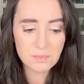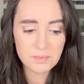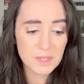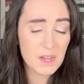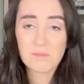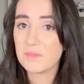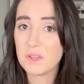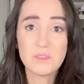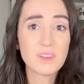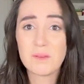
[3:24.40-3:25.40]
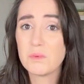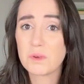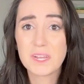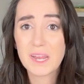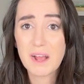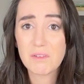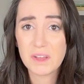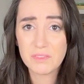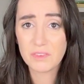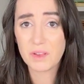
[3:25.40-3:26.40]
yeah, it was time to bring it out.
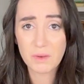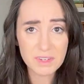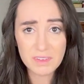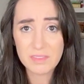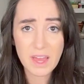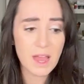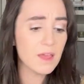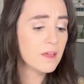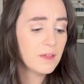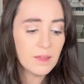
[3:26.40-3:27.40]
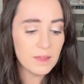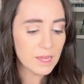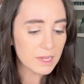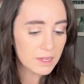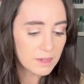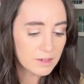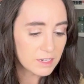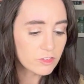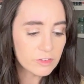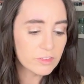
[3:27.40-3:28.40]
And so I did that, and
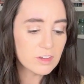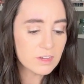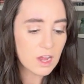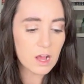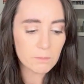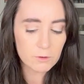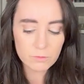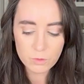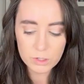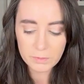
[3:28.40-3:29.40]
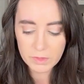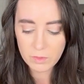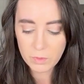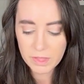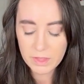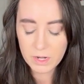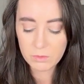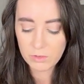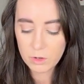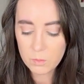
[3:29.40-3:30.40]
it just did not perform in the way that I
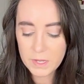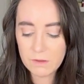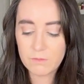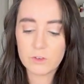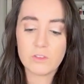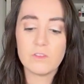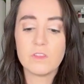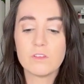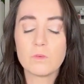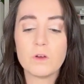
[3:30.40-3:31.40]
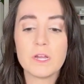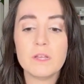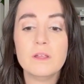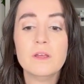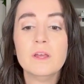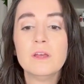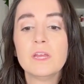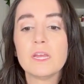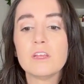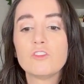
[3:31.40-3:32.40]
was hoping versus this one.
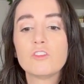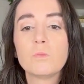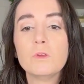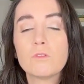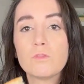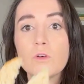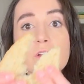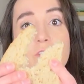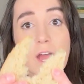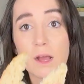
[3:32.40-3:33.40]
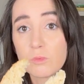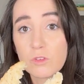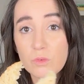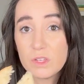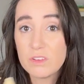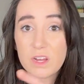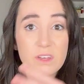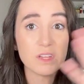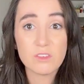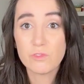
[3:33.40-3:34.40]
It's just beautiful. It's absolutely done.
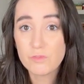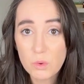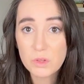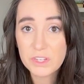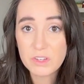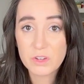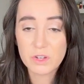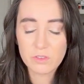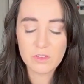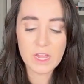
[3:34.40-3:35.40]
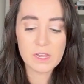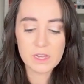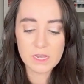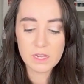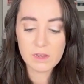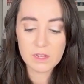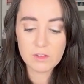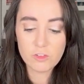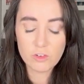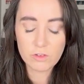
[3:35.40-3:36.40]
It's fully cooked, and it
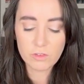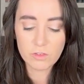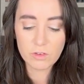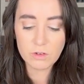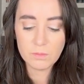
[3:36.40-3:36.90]
is just